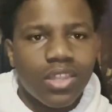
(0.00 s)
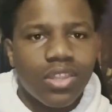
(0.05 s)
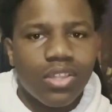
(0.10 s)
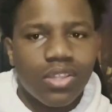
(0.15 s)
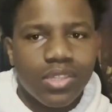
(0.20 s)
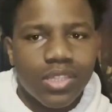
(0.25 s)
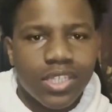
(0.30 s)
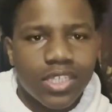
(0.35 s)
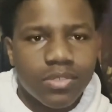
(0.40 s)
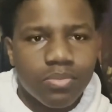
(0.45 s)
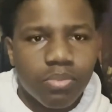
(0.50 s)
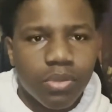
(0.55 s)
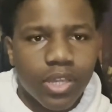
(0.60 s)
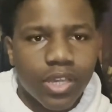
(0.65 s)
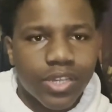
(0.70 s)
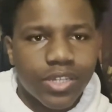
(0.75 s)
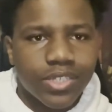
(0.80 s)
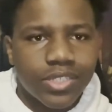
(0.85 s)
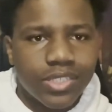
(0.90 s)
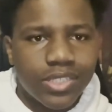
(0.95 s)
these
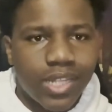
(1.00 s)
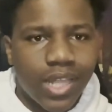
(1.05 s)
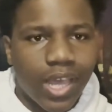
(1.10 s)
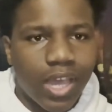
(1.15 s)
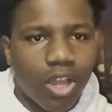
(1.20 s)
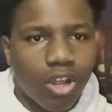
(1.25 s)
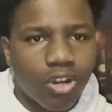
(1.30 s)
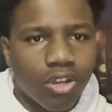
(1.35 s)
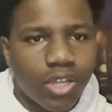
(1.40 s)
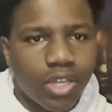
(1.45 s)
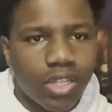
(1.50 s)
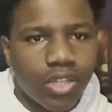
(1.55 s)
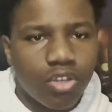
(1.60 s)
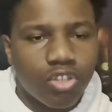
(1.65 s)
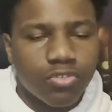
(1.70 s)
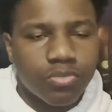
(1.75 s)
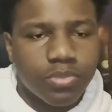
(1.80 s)
players that are in those